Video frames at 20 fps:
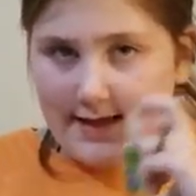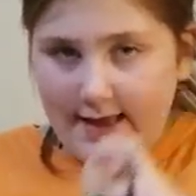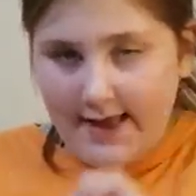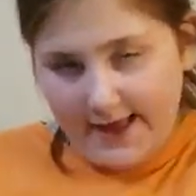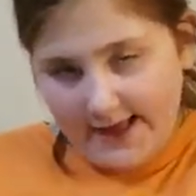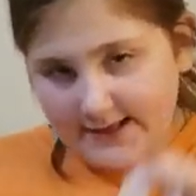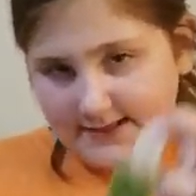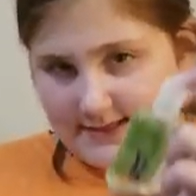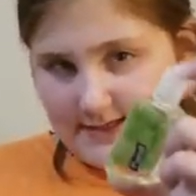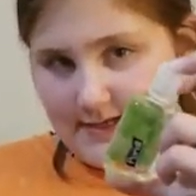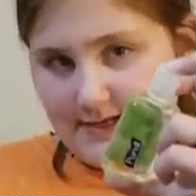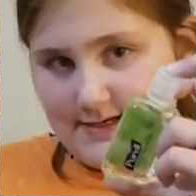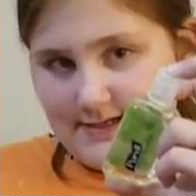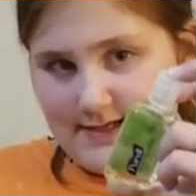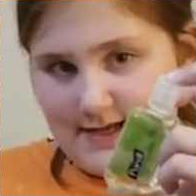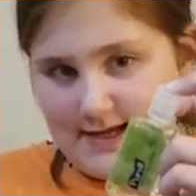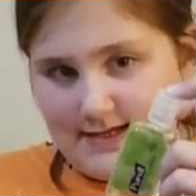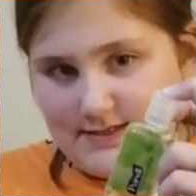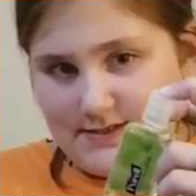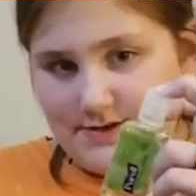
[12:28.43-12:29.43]
hand
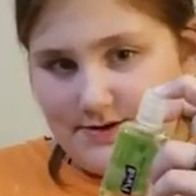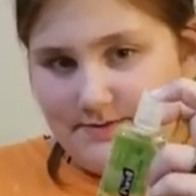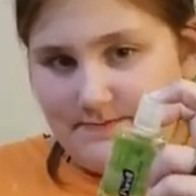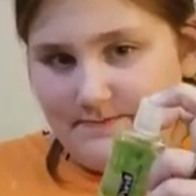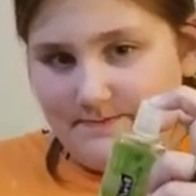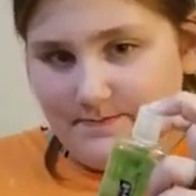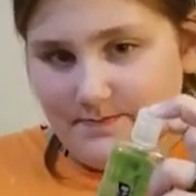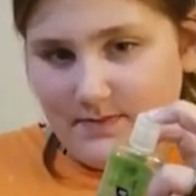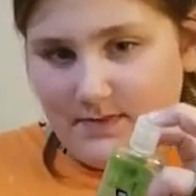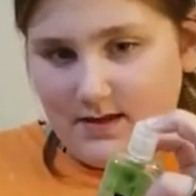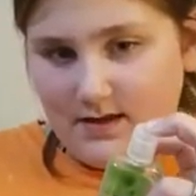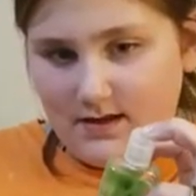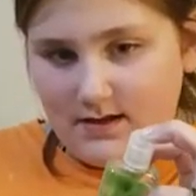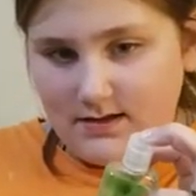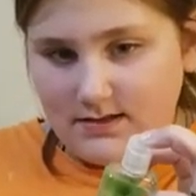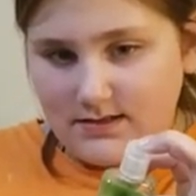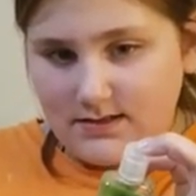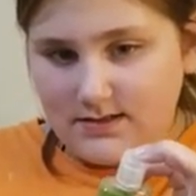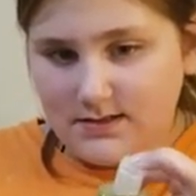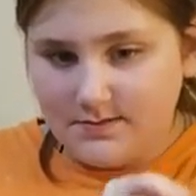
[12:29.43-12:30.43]
sanitizer.
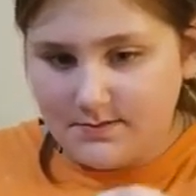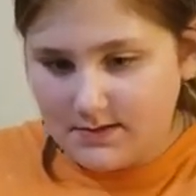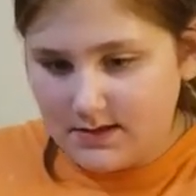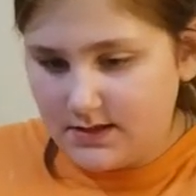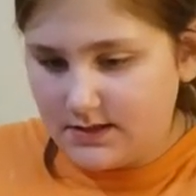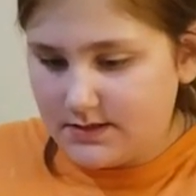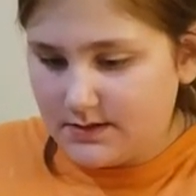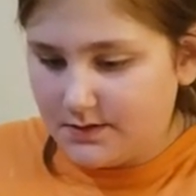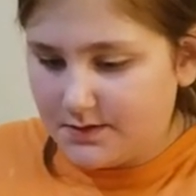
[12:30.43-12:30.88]
Because it's